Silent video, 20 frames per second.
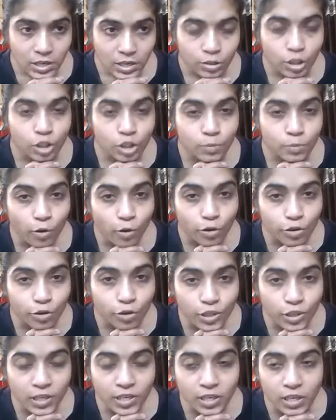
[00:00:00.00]
This
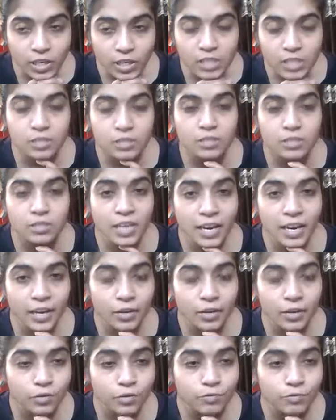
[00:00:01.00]
posture is
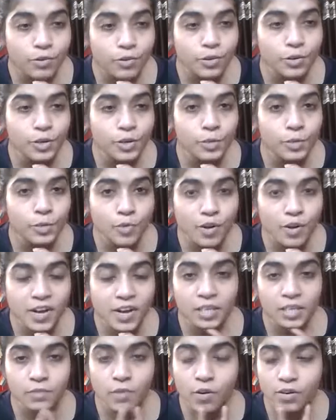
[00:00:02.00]
really good for your
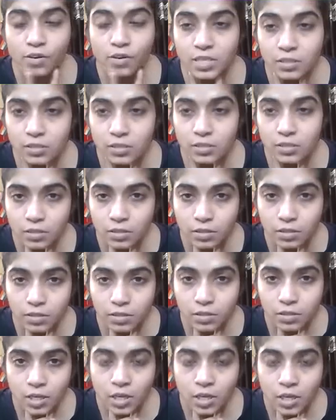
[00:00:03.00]
reproductive organs.
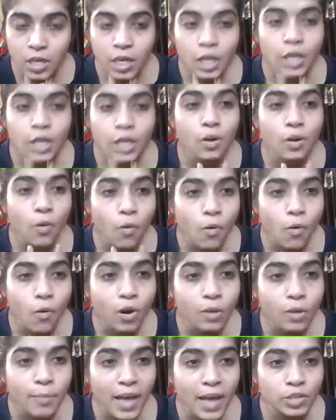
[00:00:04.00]
In
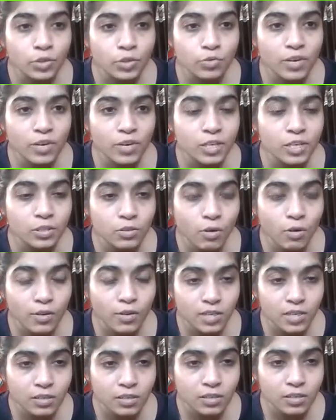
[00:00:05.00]
all menstrual
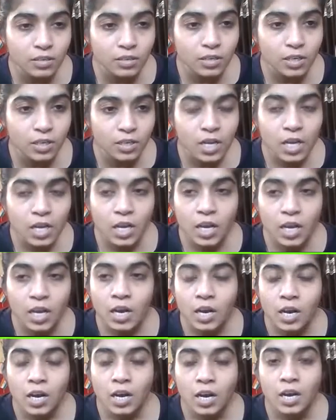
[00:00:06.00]
disorder,
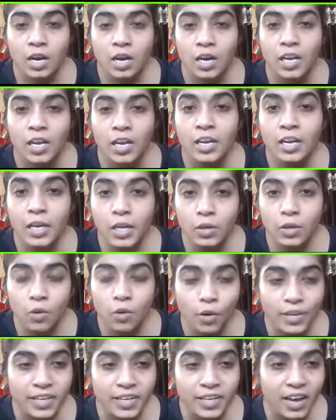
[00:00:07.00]
in
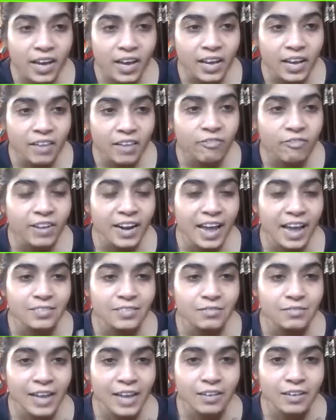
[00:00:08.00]
leukorrhea, if one
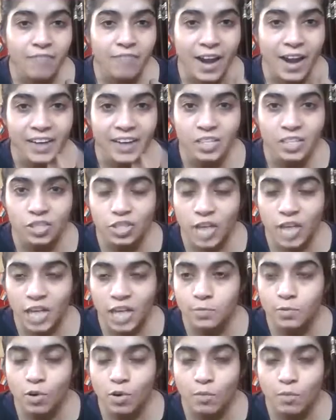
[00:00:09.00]
has like white
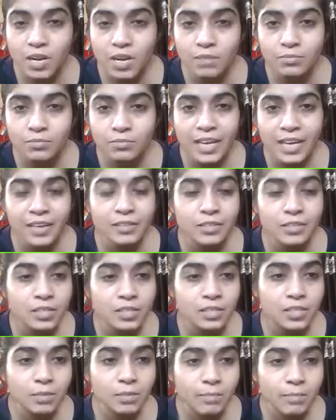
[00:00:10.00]
discharge problem, then
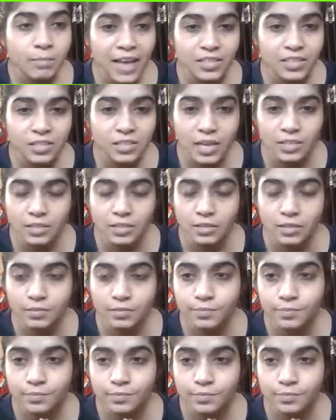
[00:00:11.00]
this is the best asana.